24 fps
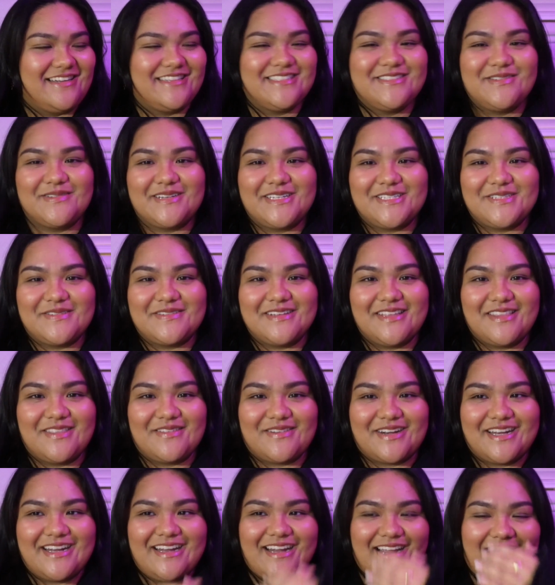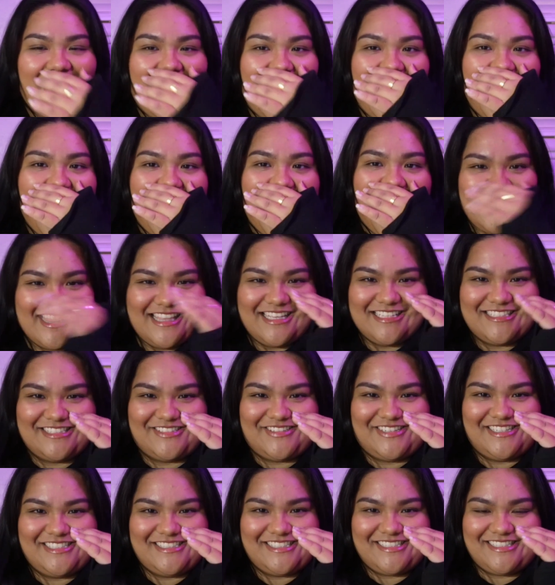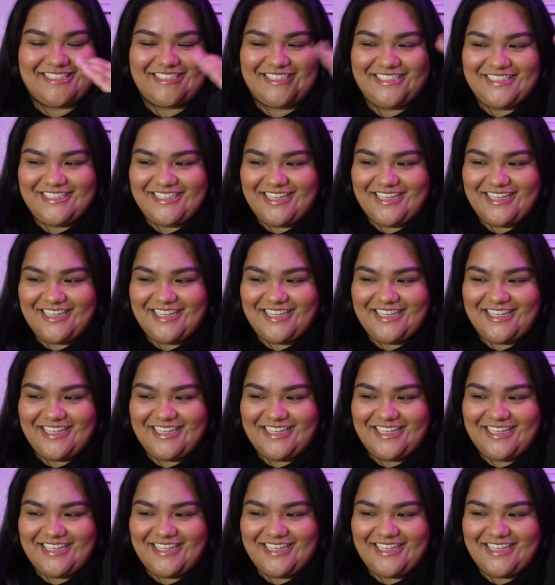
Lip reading: in 2023. That's crazy.